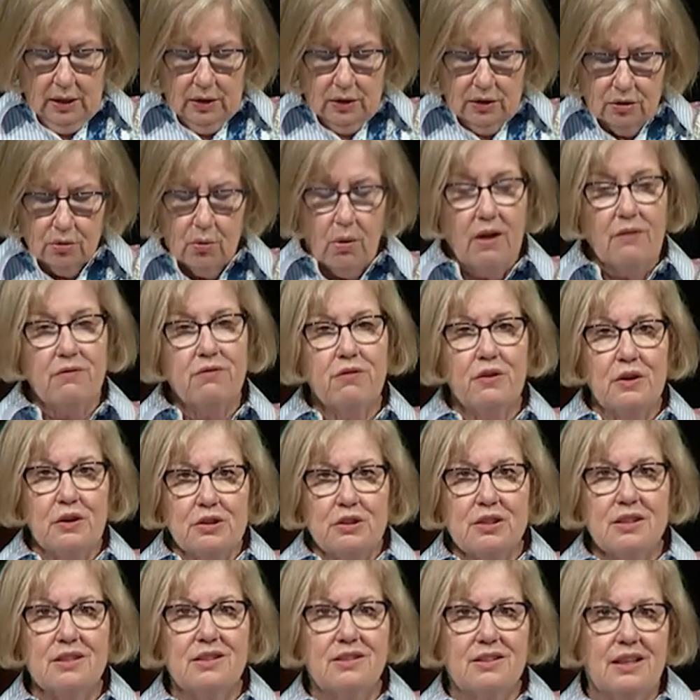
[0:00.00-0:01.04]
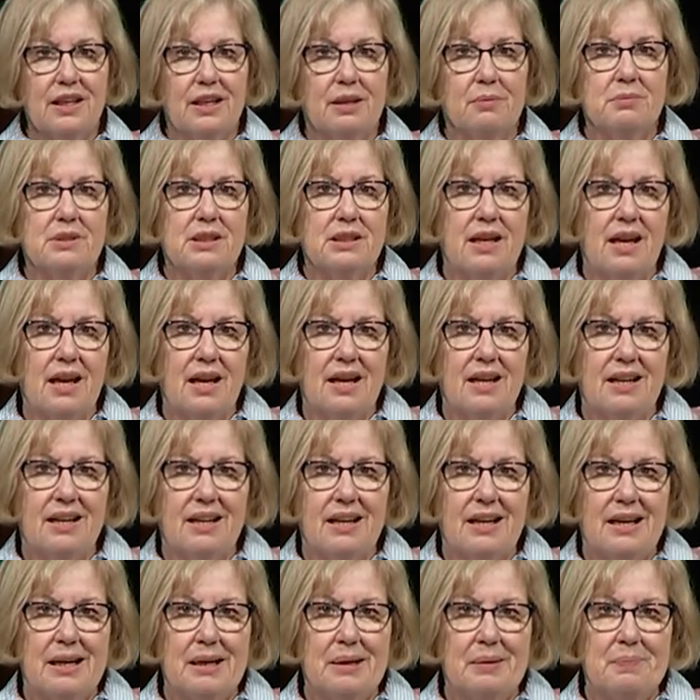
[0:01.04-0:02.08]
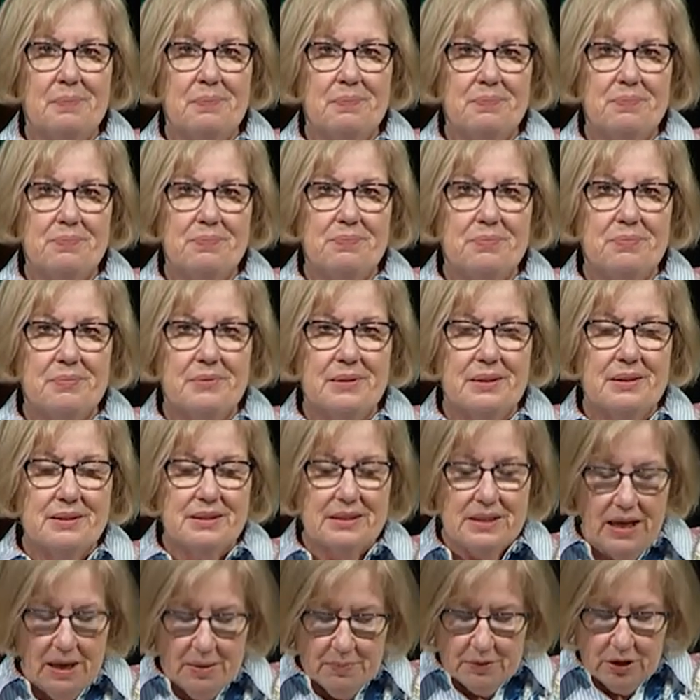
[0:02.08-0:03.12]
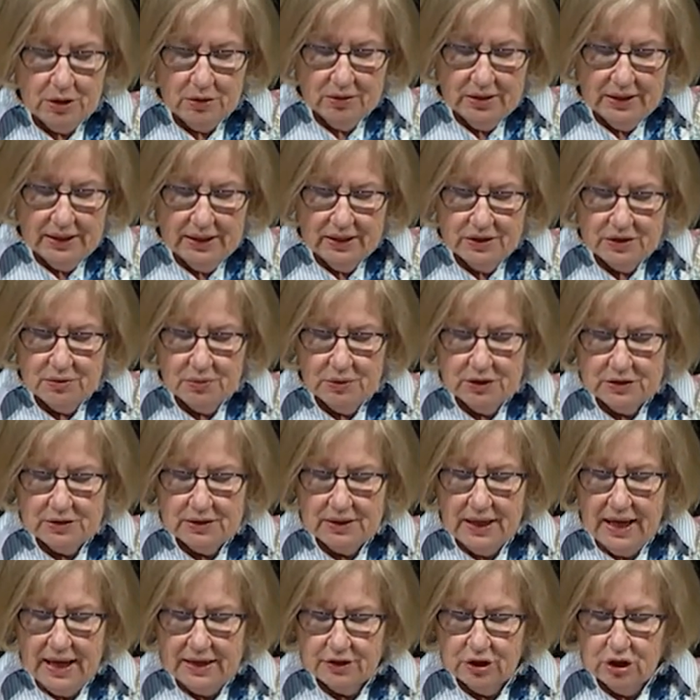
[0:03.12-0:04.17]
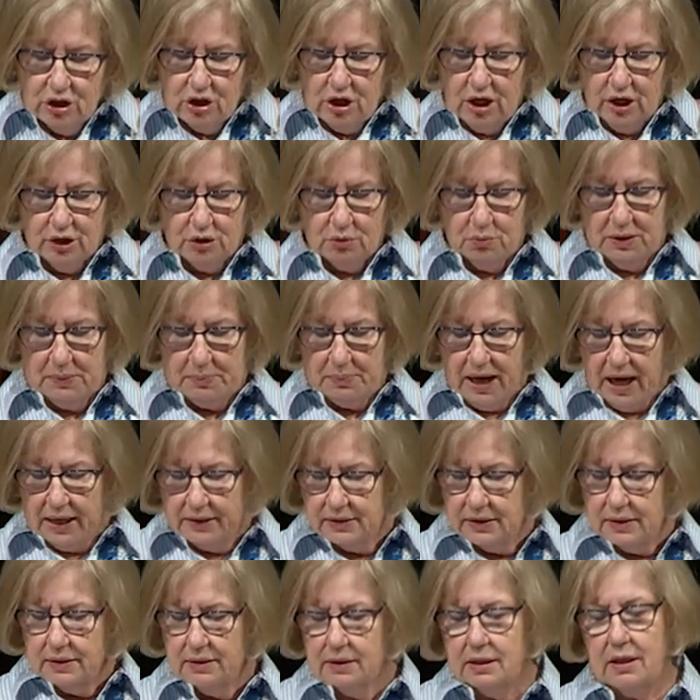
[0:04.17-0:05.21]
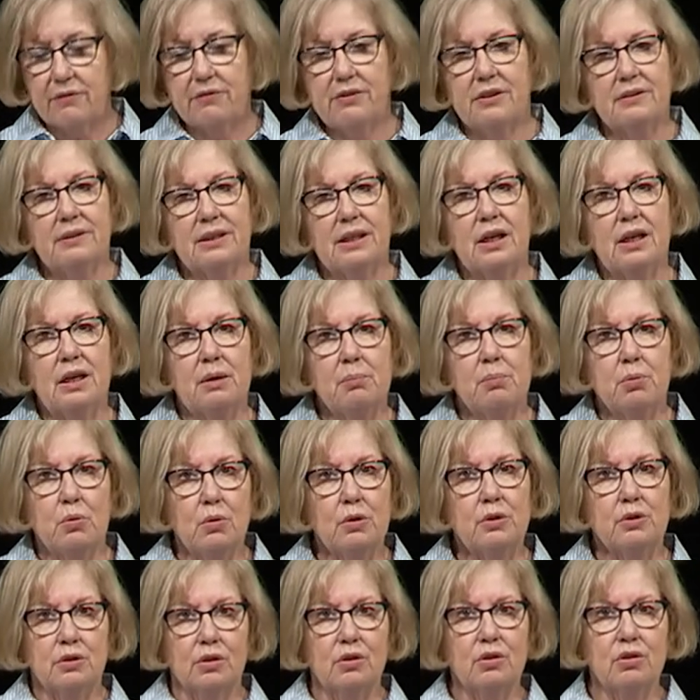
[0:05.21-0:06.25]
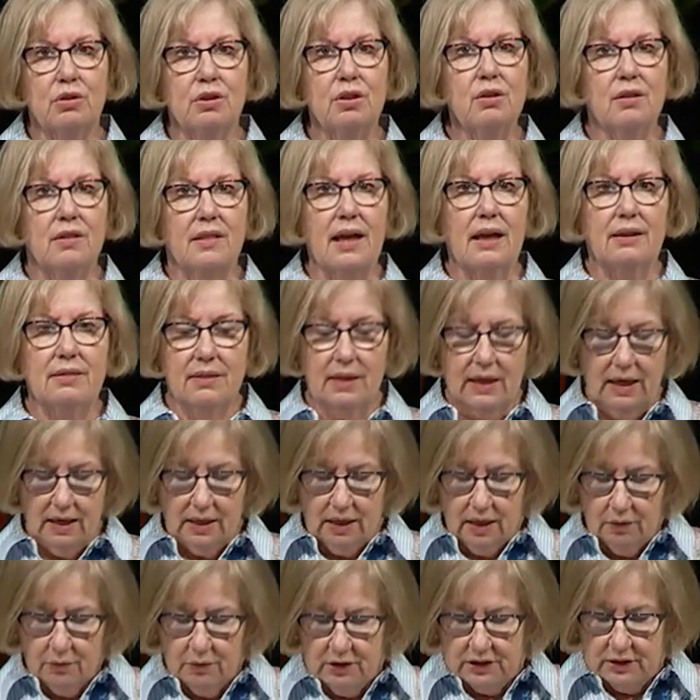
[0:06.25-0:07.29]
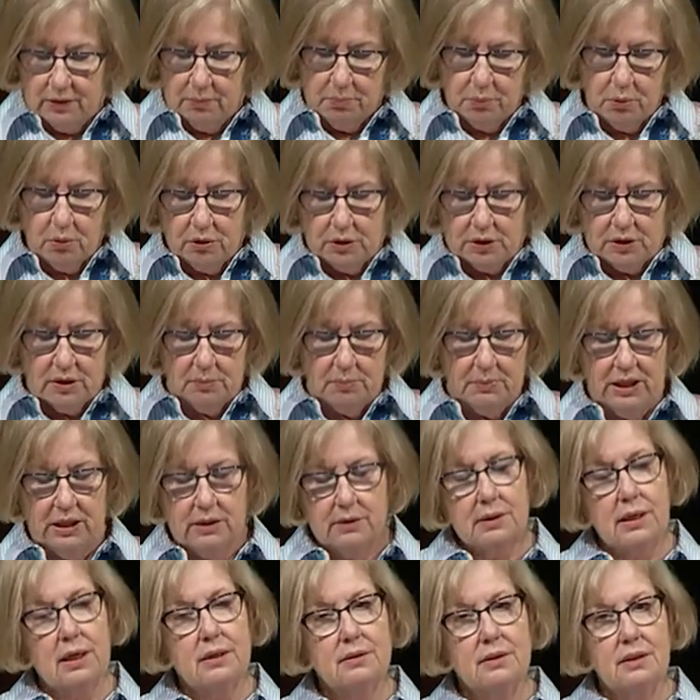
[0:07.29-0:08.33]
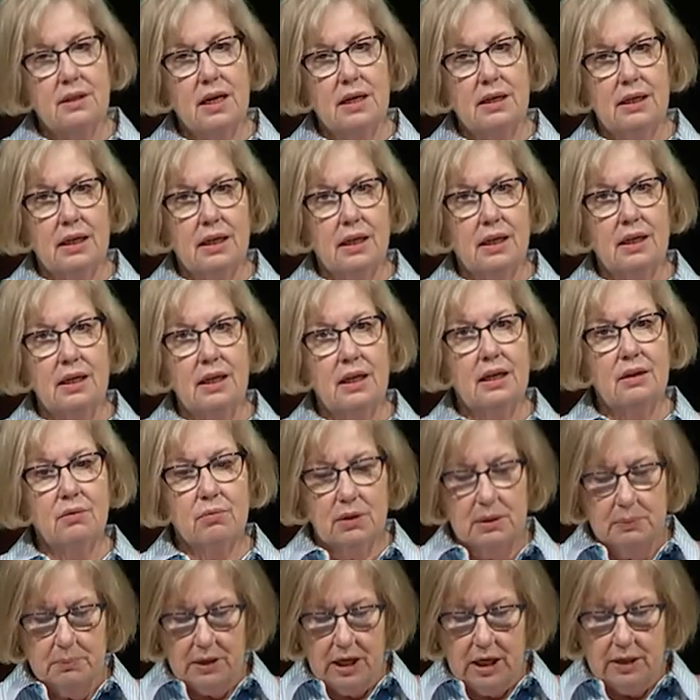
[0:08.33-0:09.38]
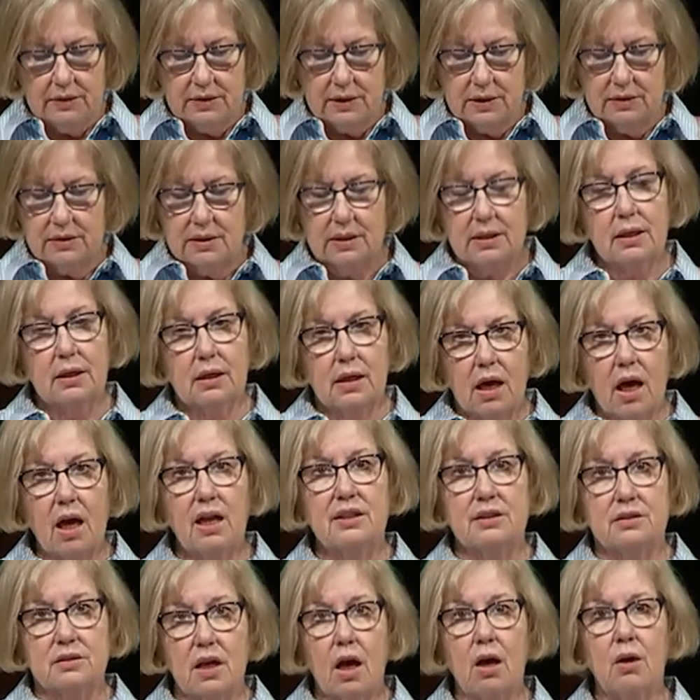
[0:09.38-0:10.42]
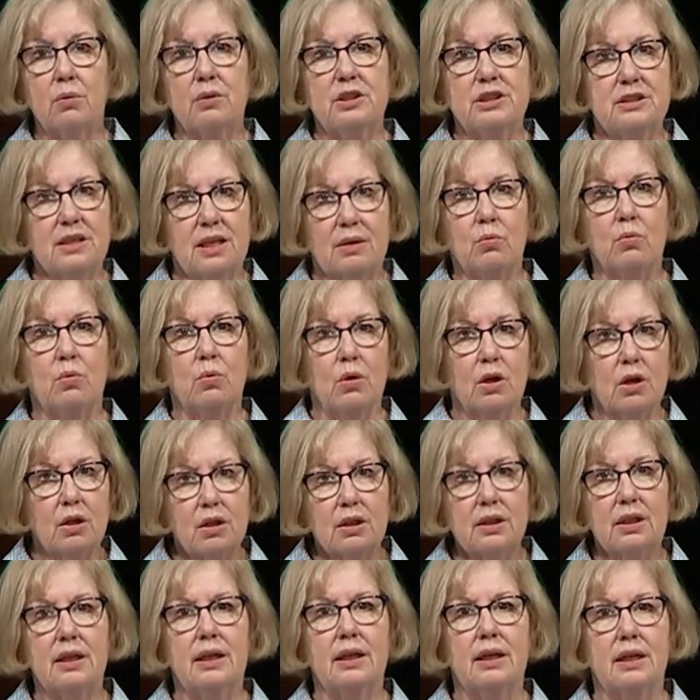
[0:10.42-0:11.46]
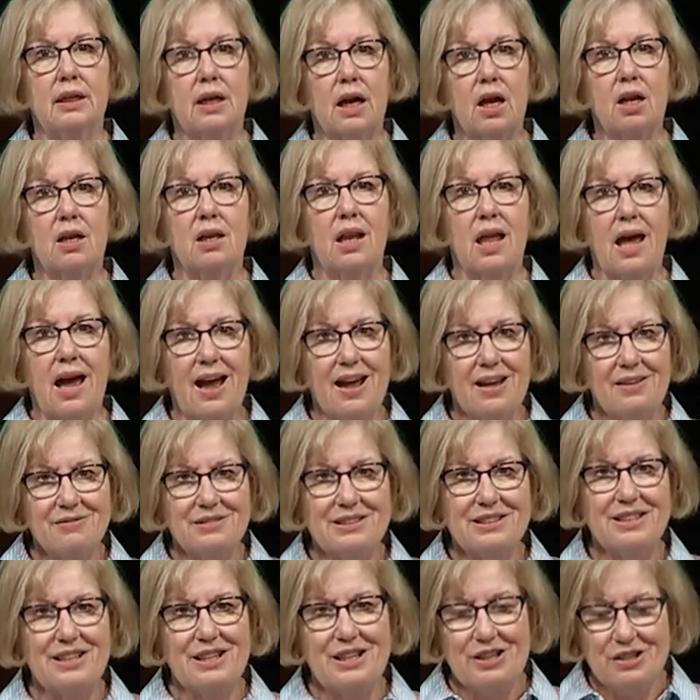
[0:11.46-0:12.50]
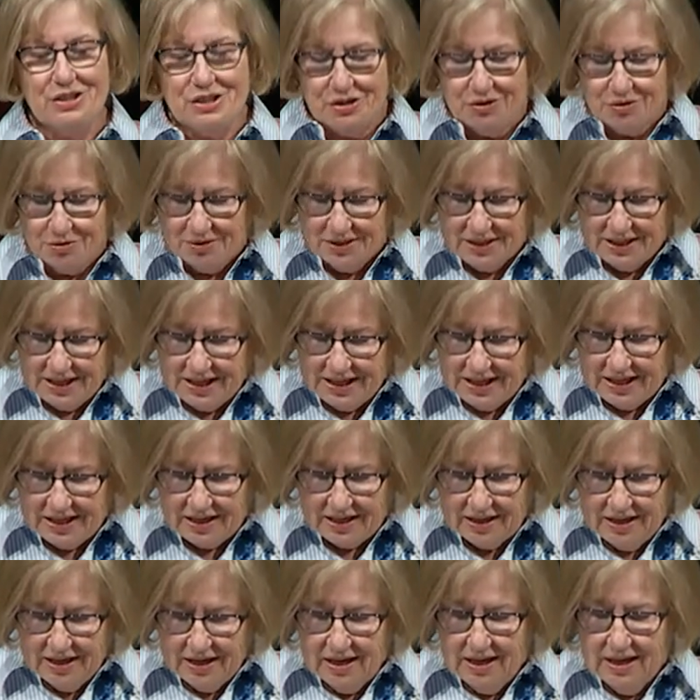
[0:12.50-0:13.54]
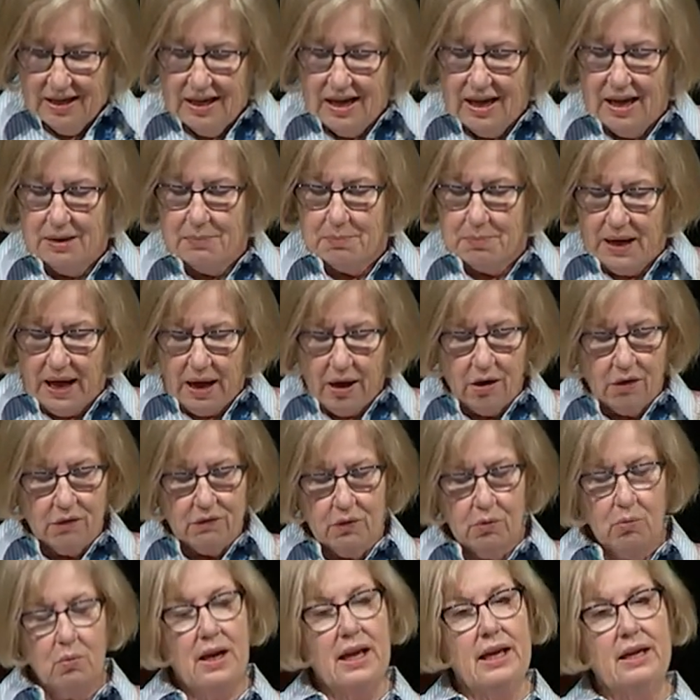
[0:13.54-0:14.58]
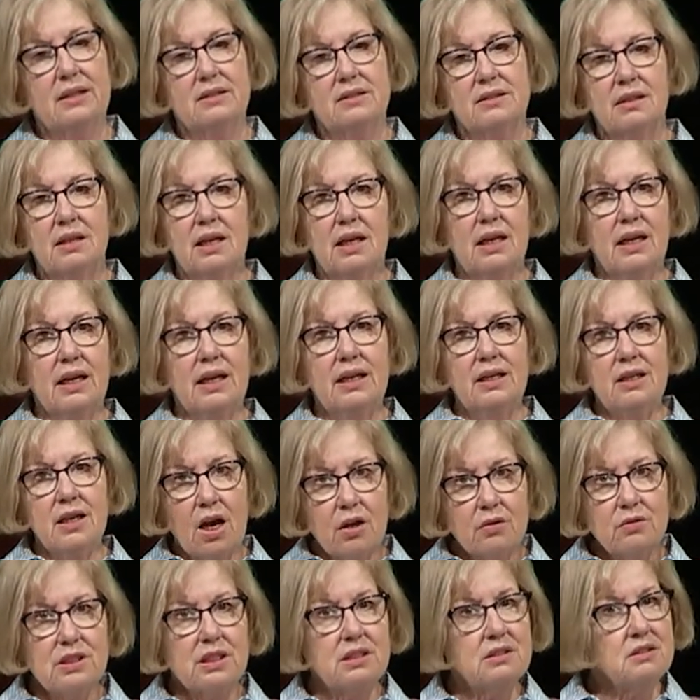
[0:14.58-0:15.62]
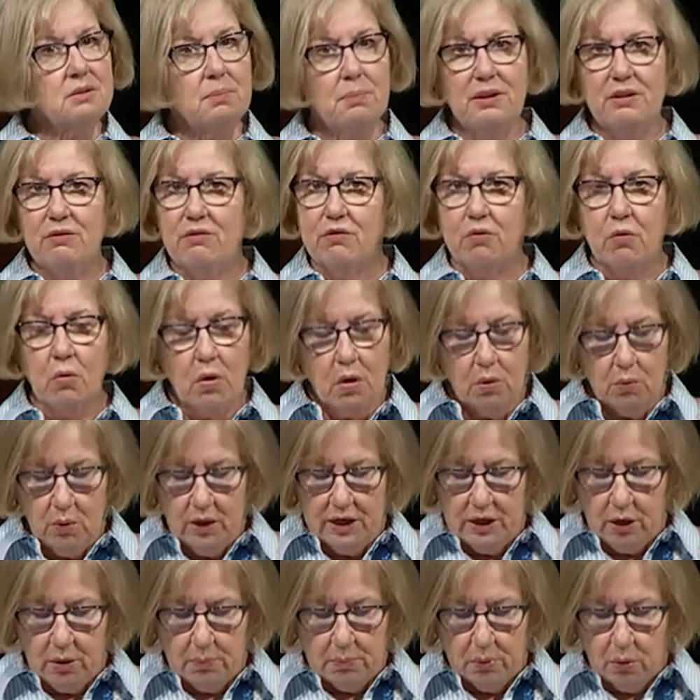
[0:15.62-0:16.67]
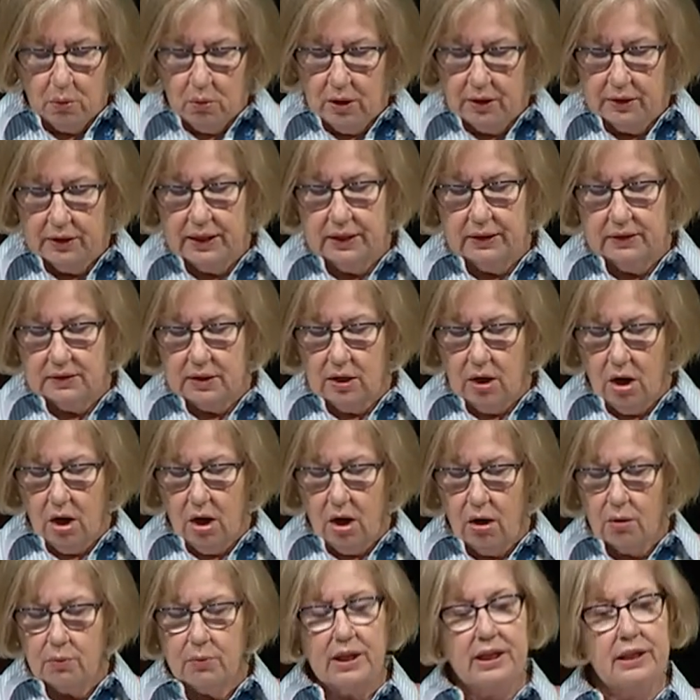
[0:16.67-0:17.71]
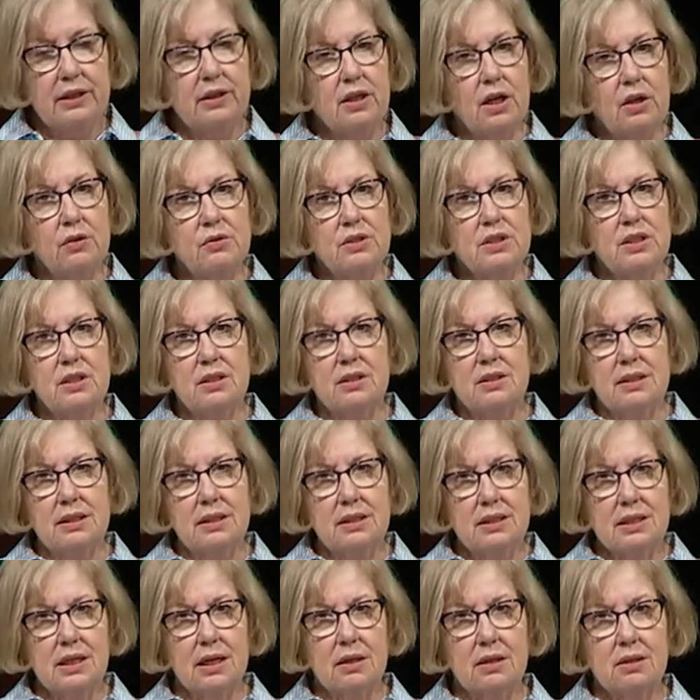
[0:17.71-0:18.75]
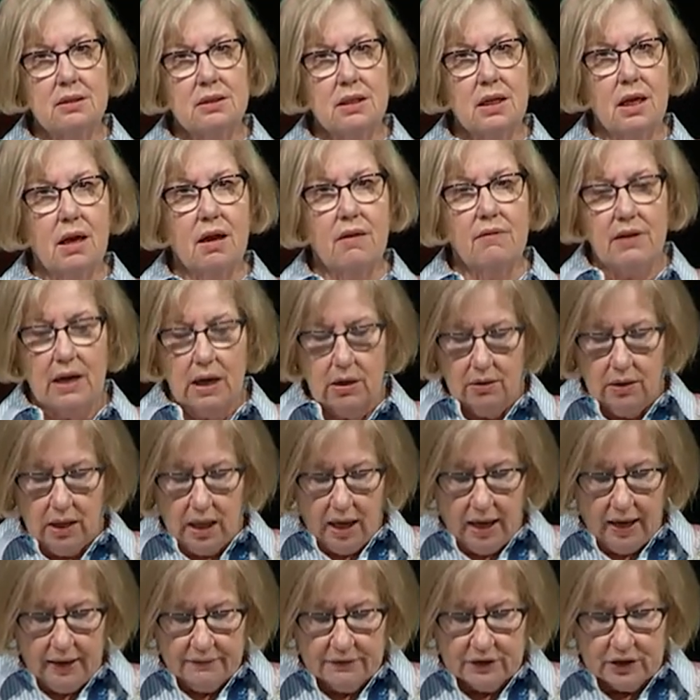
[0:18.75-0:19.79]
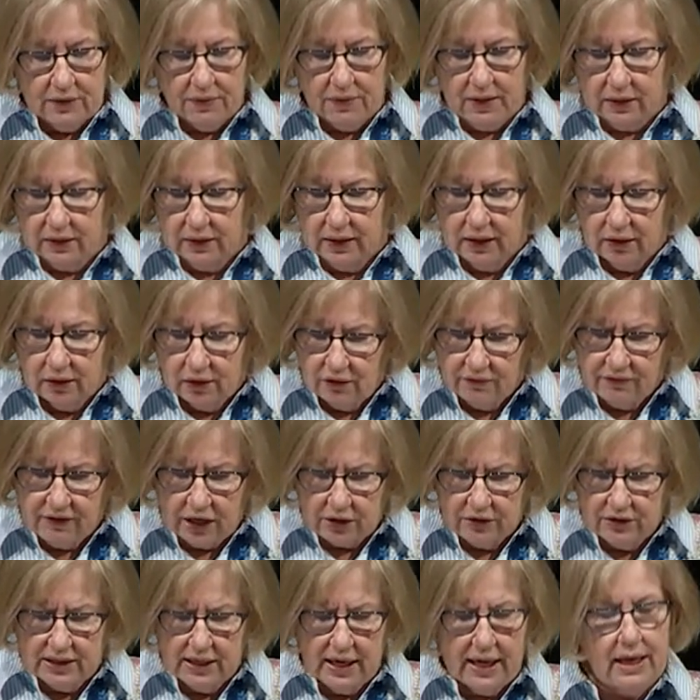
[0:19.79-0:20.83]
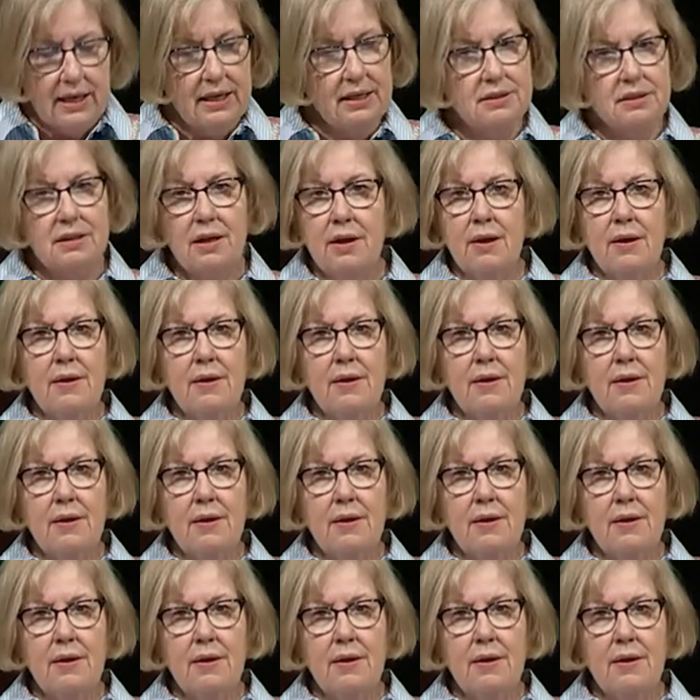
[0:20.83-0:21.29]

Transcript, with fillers: So, our first glimpse at um, Samuel, Israel's last judge, reminds us of an important truth, I think. It was important to me as I study it. It reminds us that God is always at work in our lives in unique and powerful ways. He knows us before we are born. He already knows the details of our lives and the length of our days.